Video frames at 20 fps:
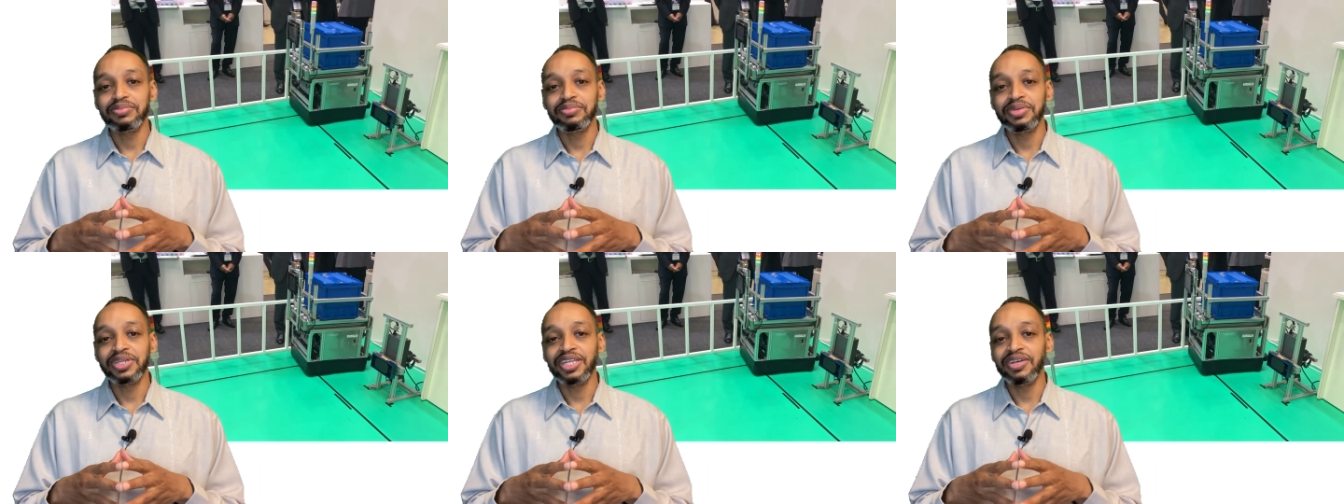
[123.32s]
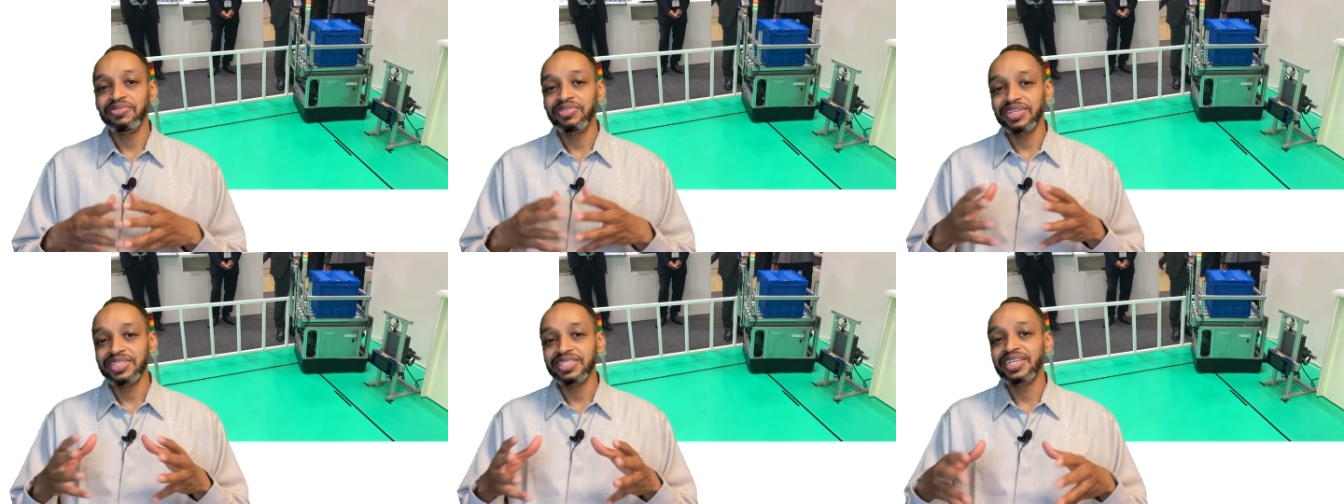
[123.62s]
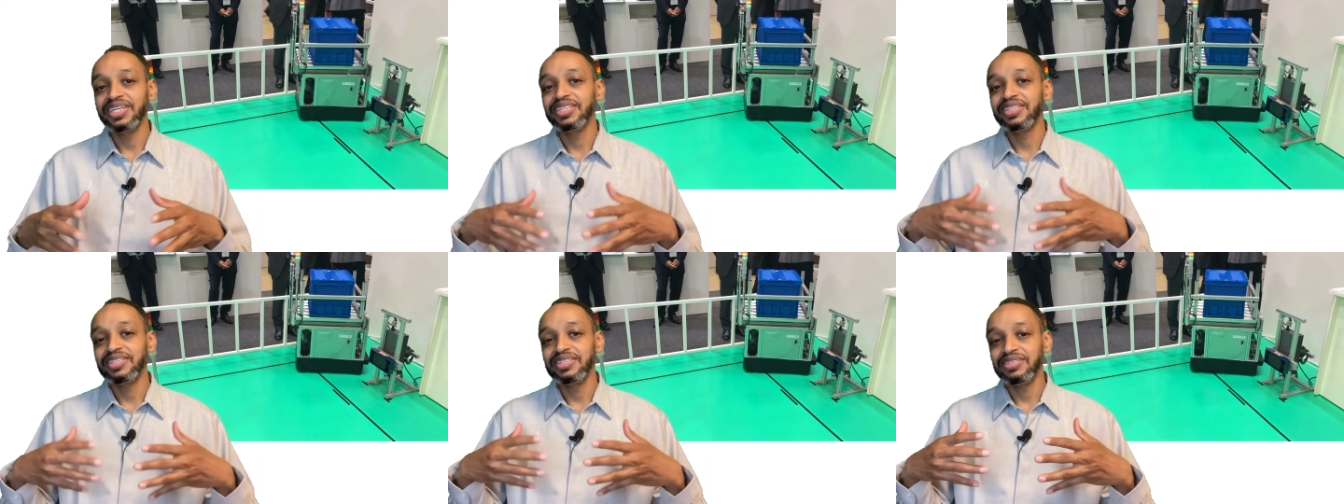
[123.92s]
but after
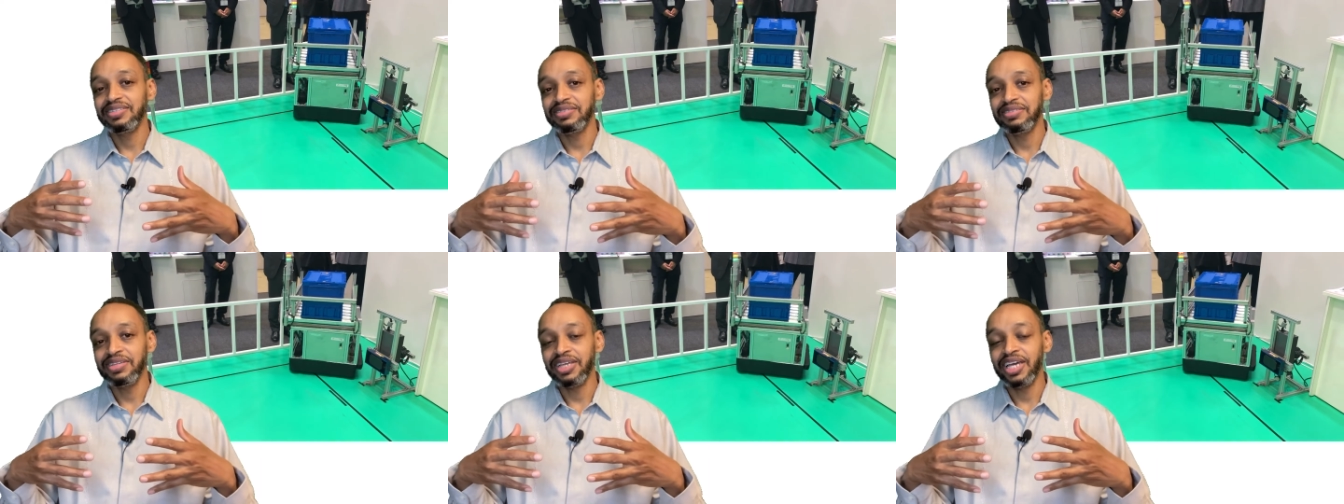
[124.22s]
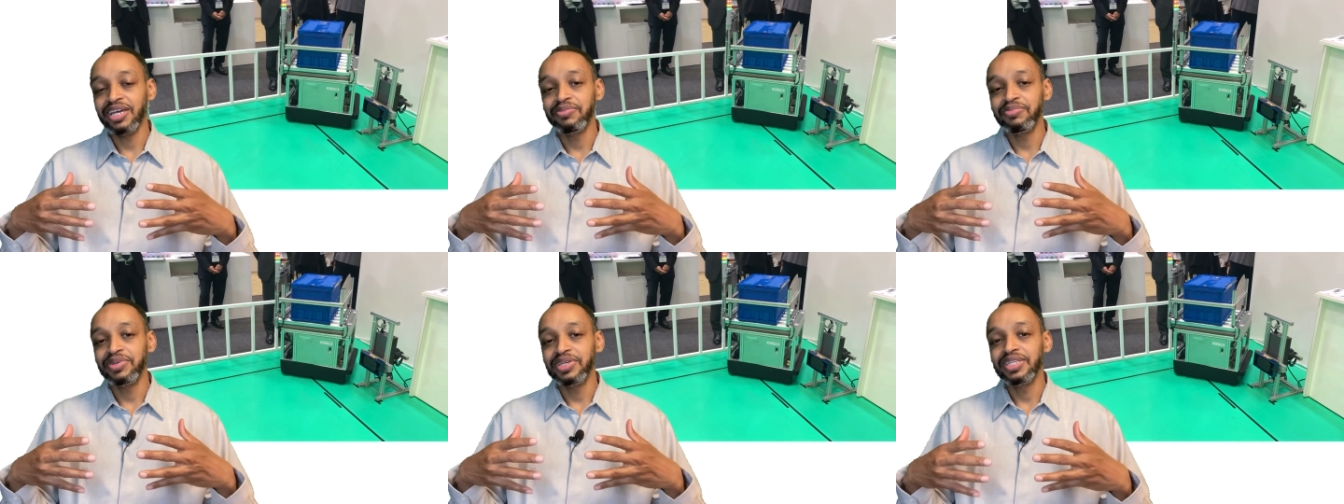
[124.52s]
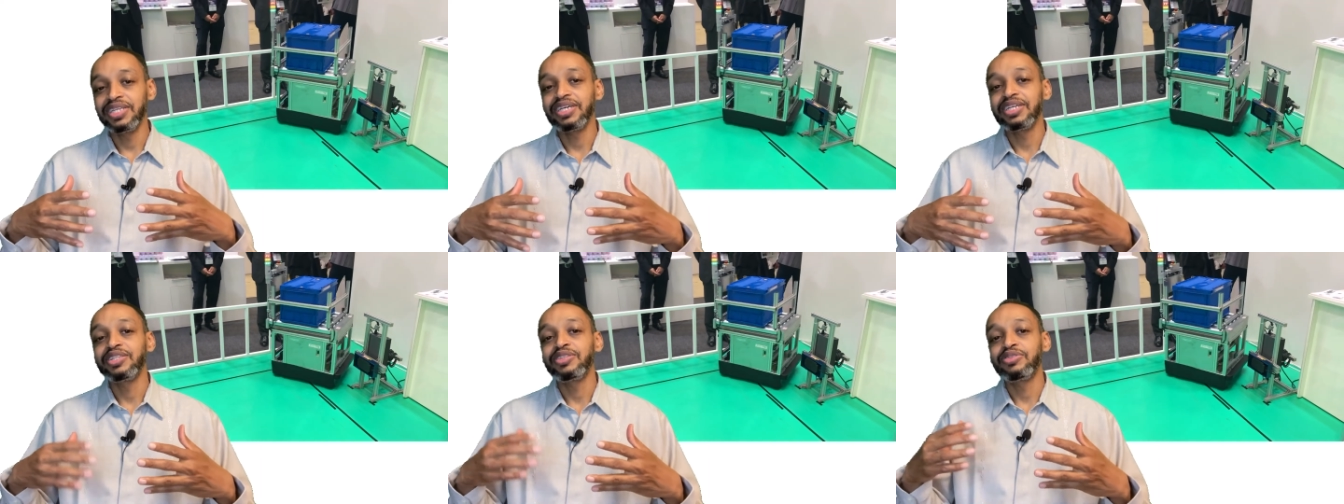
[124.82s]
that they have
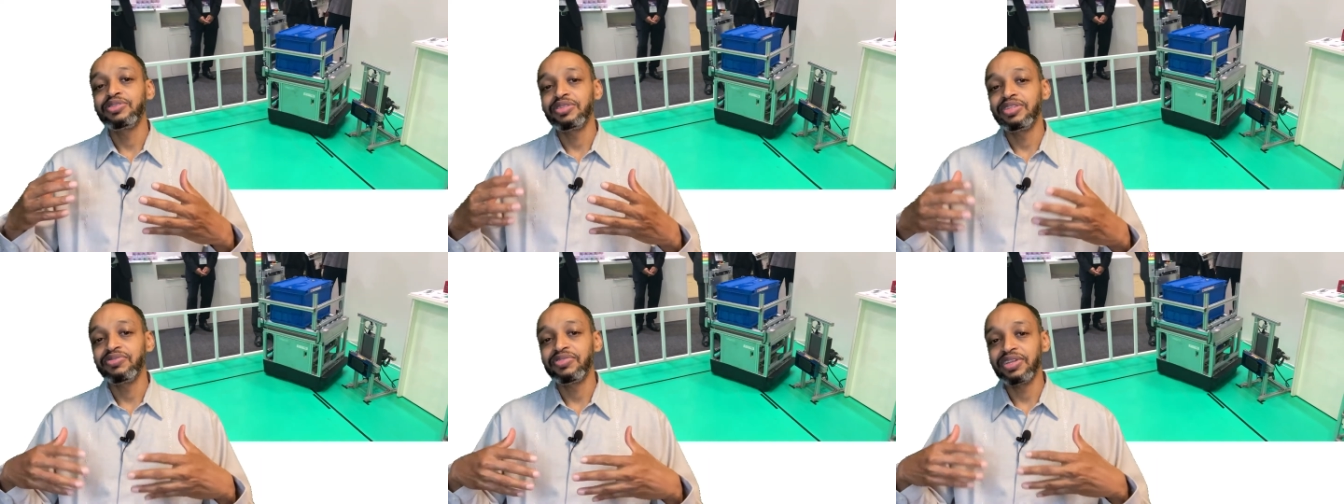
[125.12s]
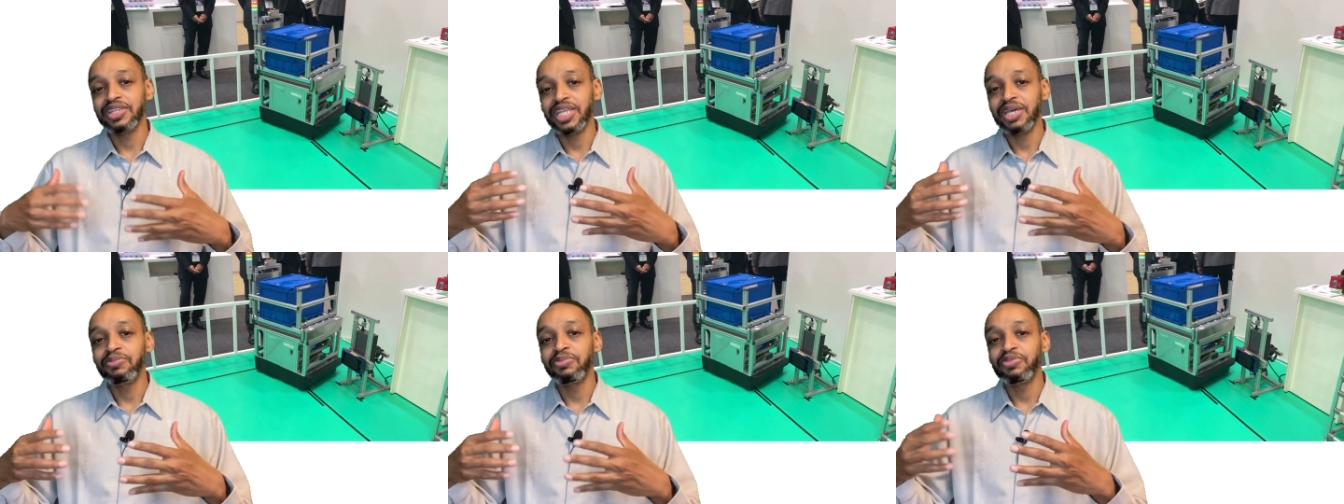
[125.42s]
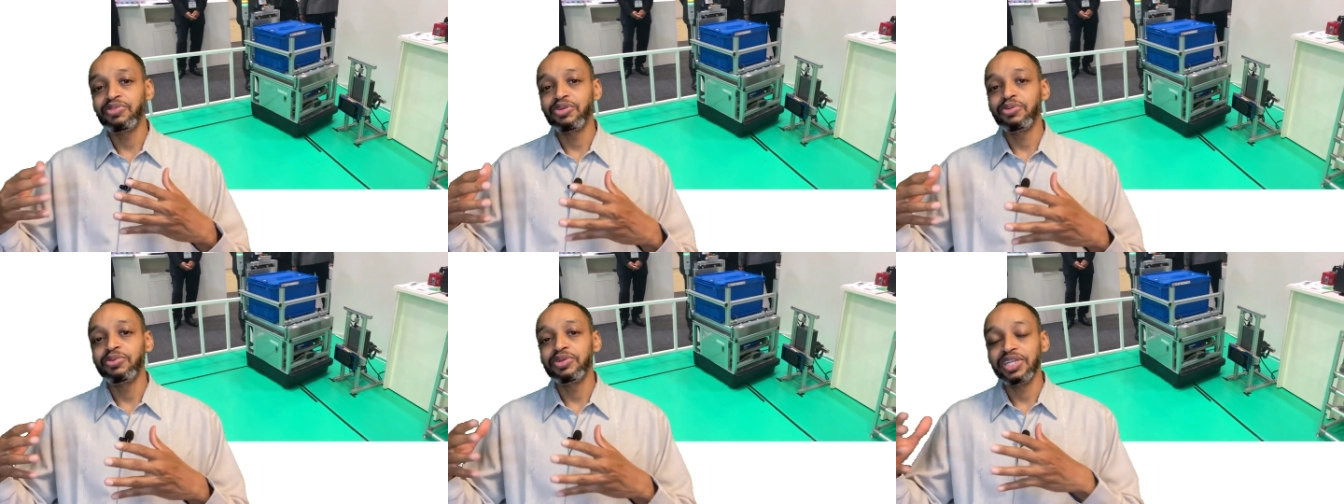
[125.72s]
been a different type
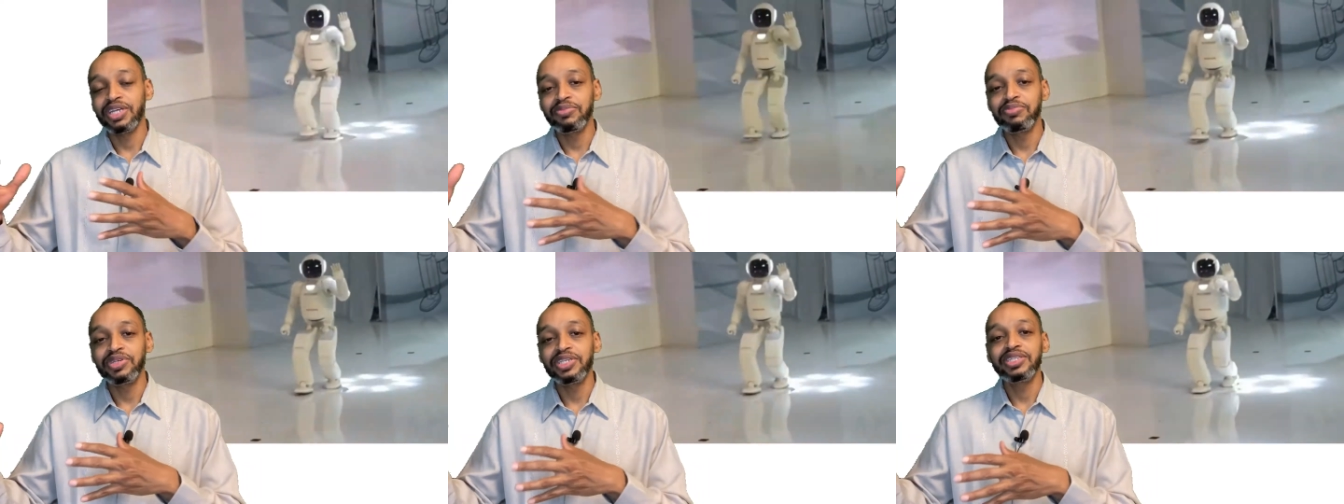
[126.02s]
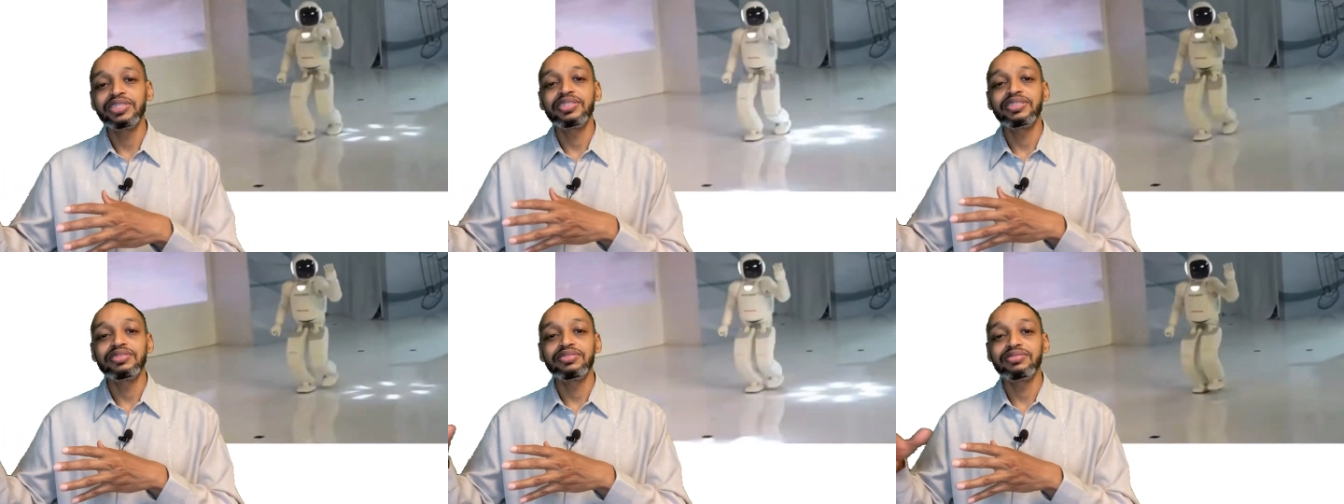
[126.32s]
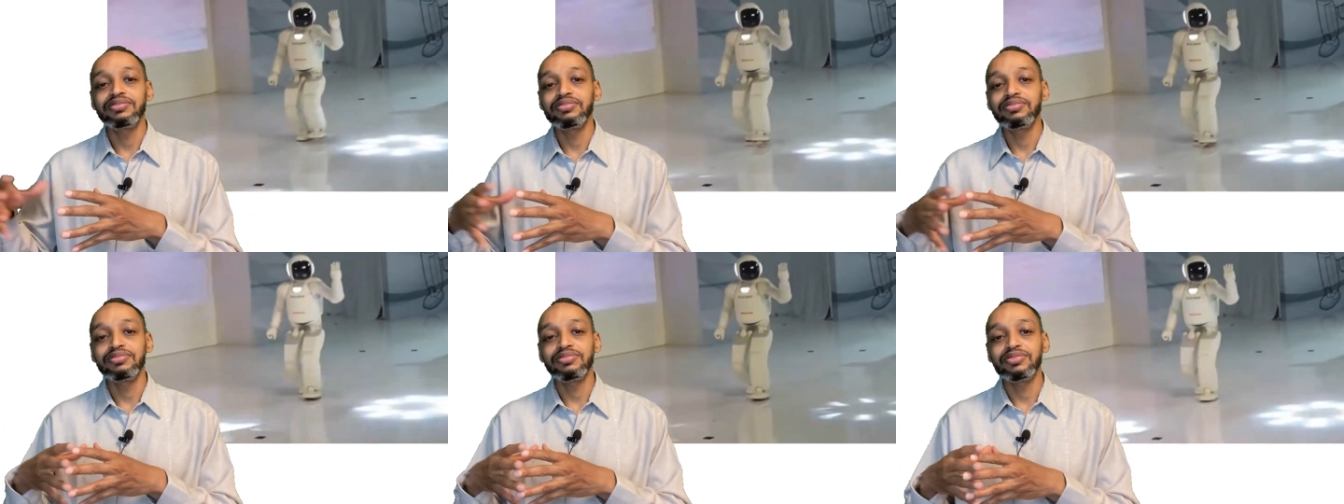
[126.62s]
of robot have been
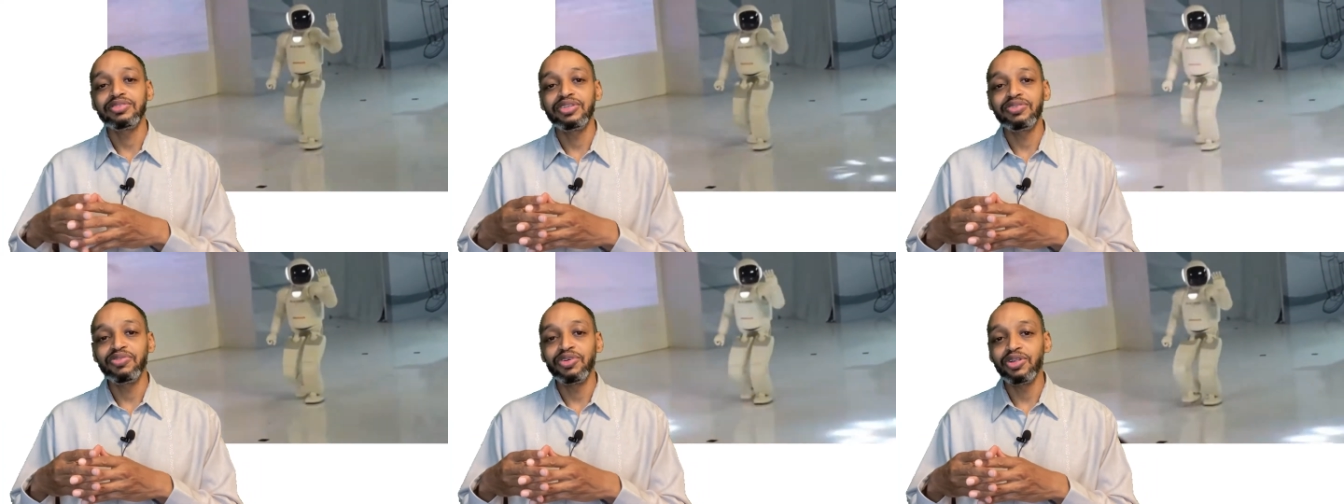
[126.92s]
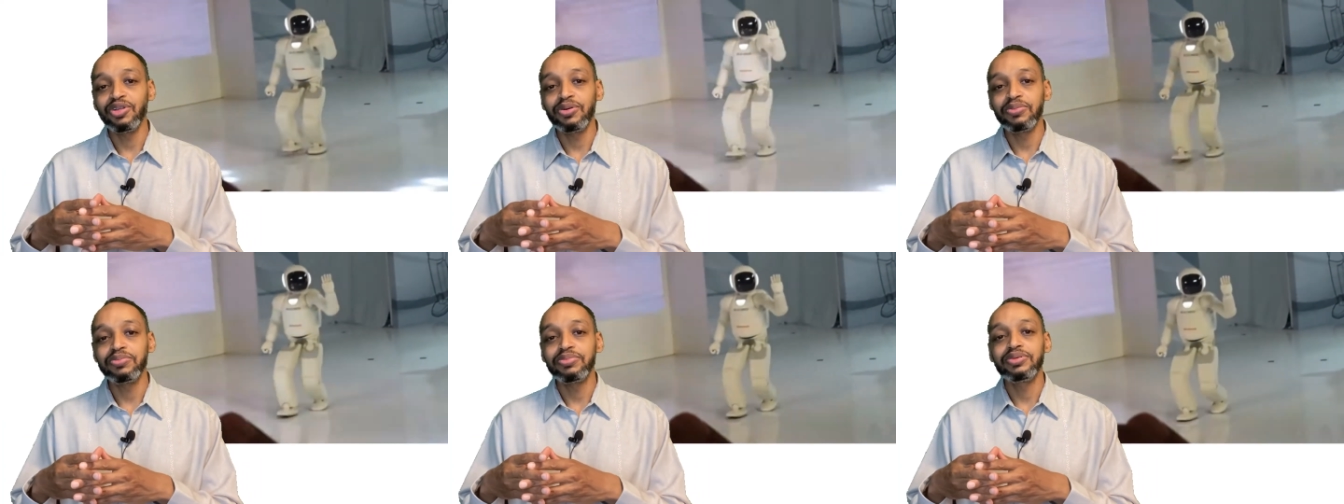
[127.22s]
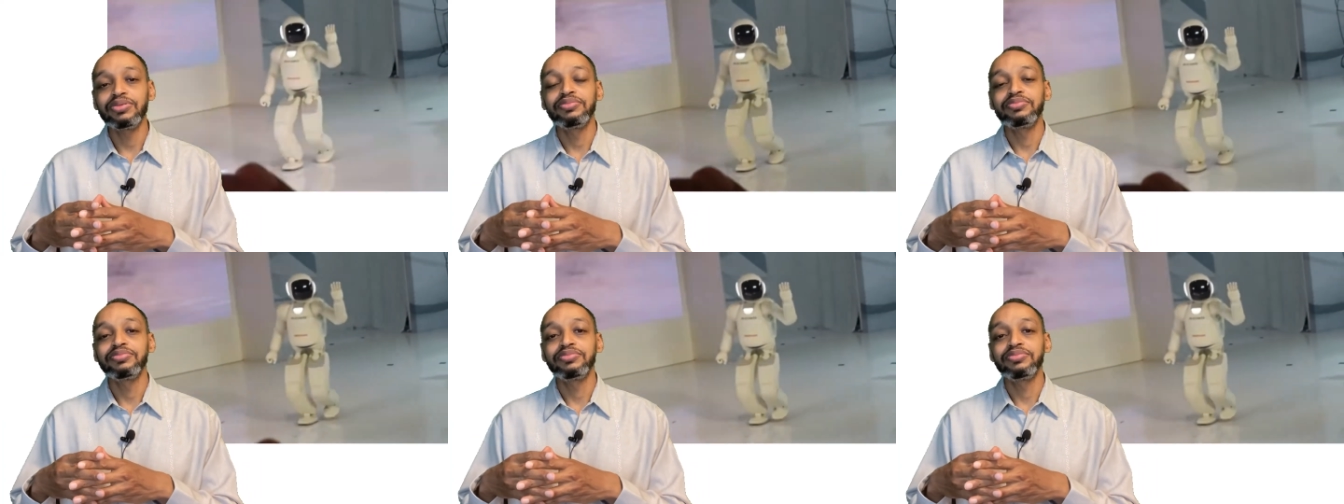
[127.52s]
developed